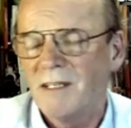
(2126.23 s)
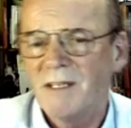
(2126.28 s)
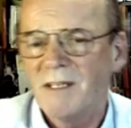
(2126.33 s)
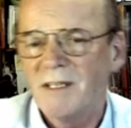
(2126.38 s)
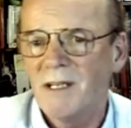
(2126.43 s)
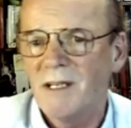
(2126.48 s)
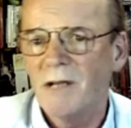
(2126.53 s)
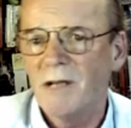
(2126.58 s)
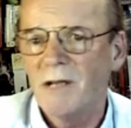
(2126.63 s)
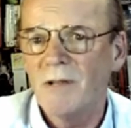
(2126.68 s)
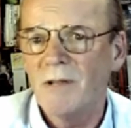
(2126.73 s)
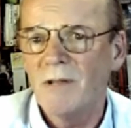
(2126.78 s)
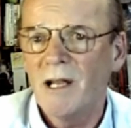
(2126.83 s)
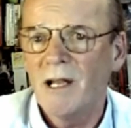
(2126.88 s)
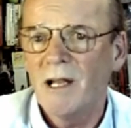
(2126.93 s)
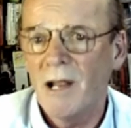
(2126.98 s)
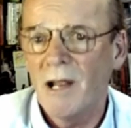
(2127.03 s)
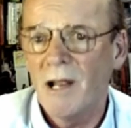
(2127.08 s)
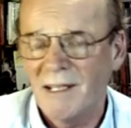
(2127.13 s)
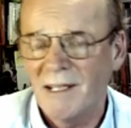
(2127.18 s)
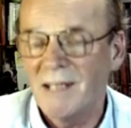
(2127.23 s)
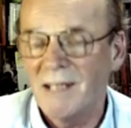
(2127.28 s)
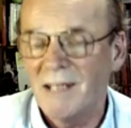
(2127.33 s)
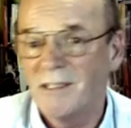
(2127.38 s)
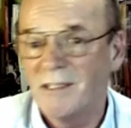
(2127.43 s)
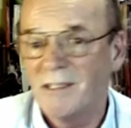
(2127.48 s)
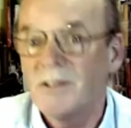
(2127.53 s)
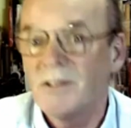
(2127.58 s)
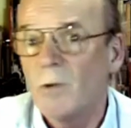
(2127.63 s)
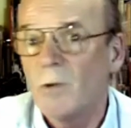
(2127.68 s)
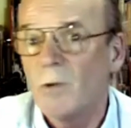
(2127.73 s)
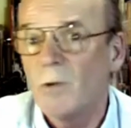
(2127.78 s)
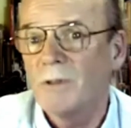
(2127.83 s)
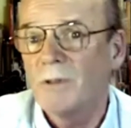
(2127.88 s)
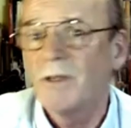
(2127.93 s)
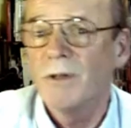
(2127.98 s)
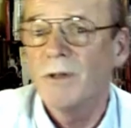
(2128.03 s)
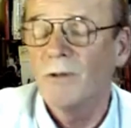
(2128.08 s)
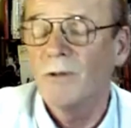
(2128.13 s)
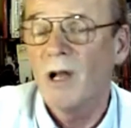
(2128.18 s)
getting to talk to the right people in the
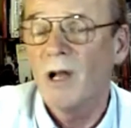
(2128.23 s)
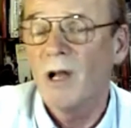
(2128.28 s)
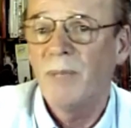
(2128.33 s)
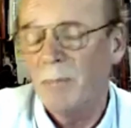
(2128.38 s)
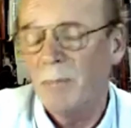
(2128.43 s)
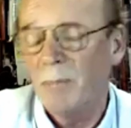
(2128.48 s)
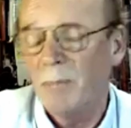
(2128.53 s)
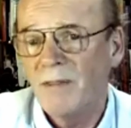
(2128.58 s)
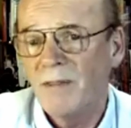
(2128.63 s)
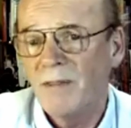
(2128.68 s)
client,